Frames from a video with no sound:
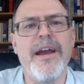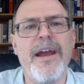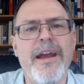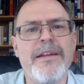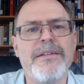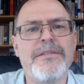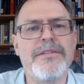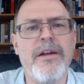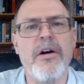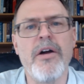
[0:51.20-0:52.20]
and
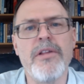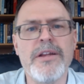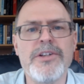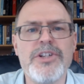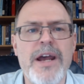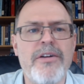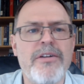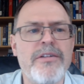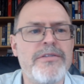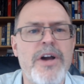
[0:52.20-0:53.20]
kind of online
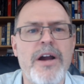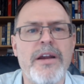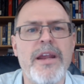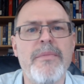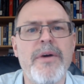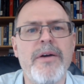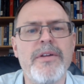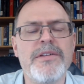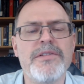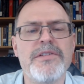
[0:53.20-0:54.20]
chatter talking about
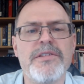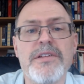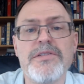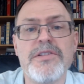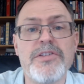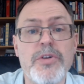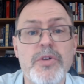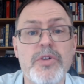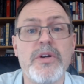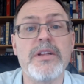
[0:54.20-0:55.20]
is does the
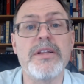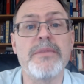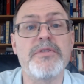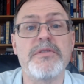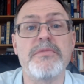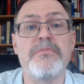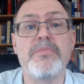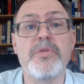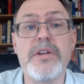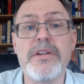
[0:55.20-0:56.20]
solar eclipse
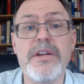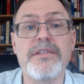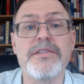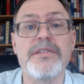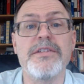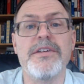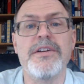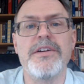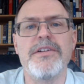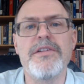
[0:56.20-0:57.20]
predict
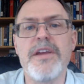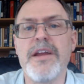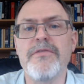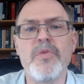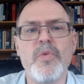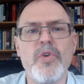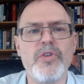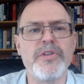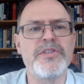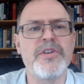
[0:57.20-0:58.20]
the end of the
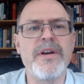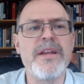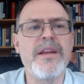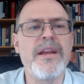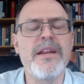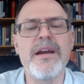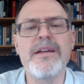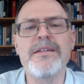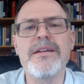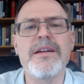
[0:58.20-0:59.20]
world is there any any
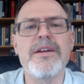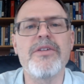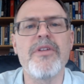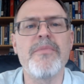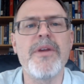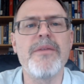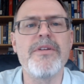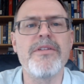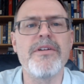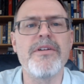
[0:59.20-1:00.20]
idea here that
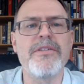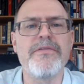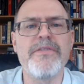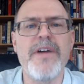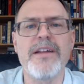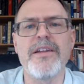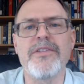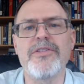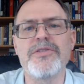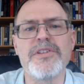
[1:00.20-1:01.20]
maybe the the fact
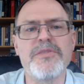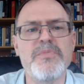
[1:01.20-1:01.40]
that there's this